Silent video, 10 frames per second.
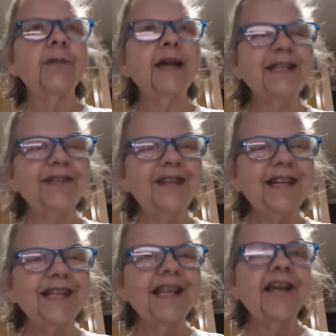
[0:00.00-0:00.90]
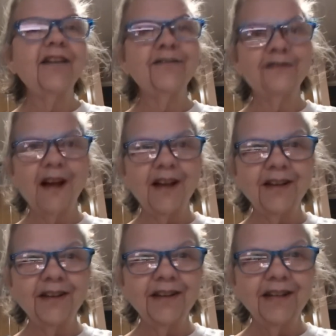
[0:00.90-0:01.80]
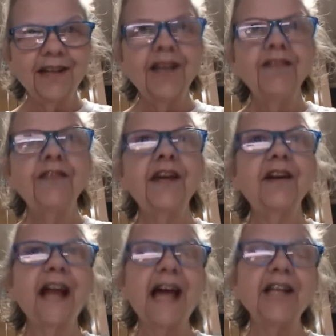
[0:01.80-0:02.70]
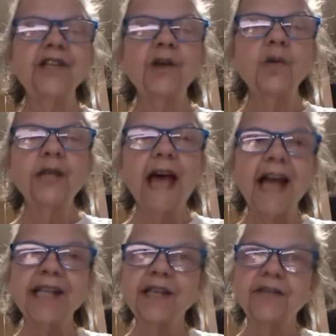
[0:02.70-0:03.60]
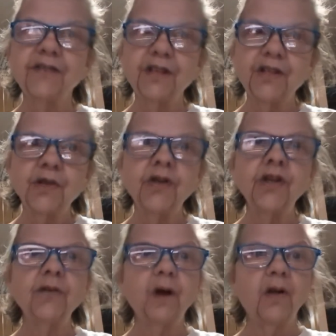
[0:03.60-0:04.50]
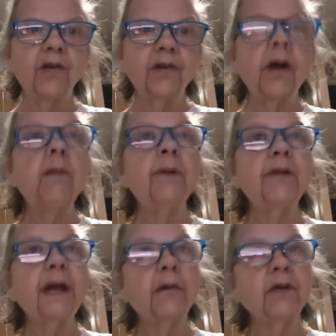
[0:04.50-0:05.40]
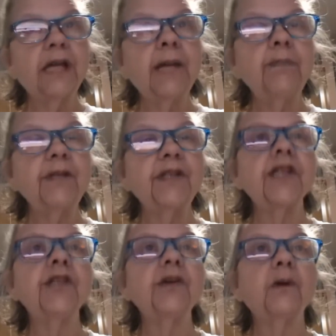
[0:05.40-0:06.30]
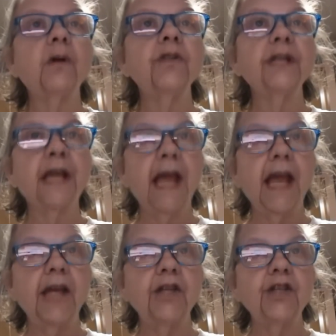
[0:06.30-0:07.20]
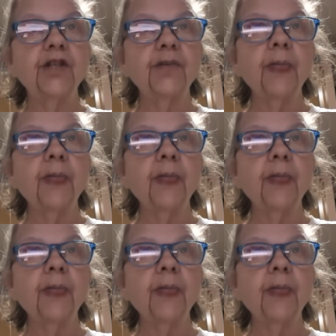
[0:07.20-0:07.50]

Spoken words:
activities that are fun, that are not so taxing for the 2-year-old, but that will keep the 6-year-old engaged.